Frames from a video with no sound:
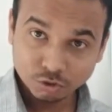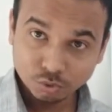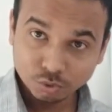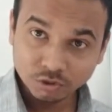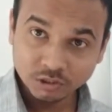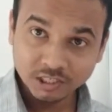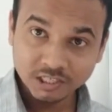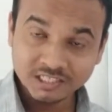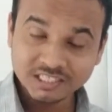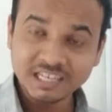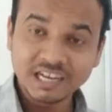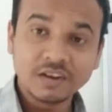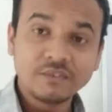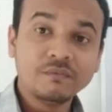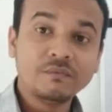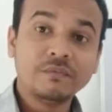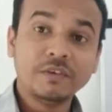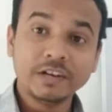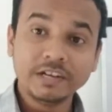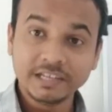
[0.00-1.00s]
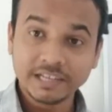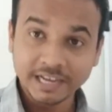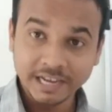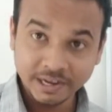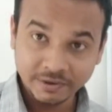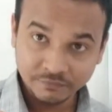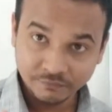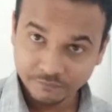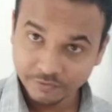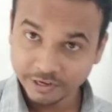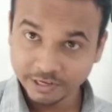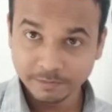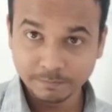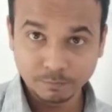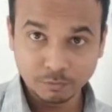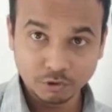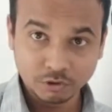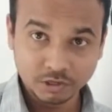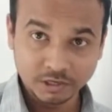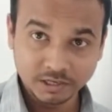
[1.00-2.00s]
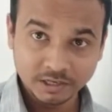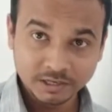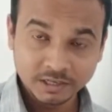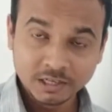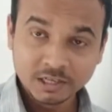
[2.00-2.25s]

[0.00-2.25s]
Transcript: things are very important.